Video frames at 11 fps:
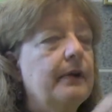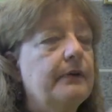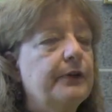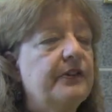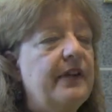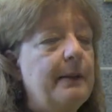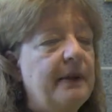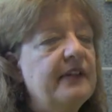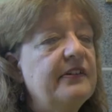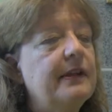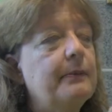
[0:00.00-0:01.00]
for example,
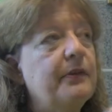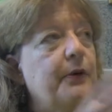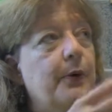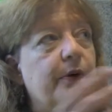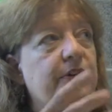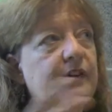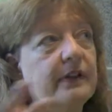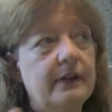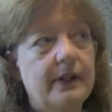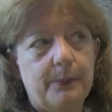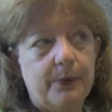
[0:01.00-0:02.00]
I set up the course in
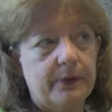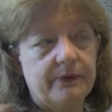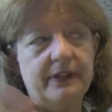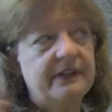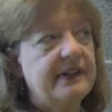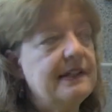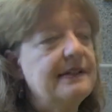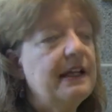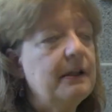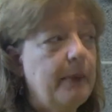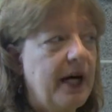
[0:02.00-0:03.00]
a number of, let's say,
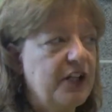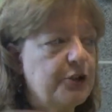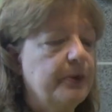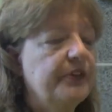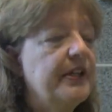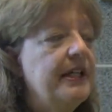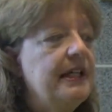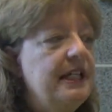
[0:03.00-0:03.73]
10 modules.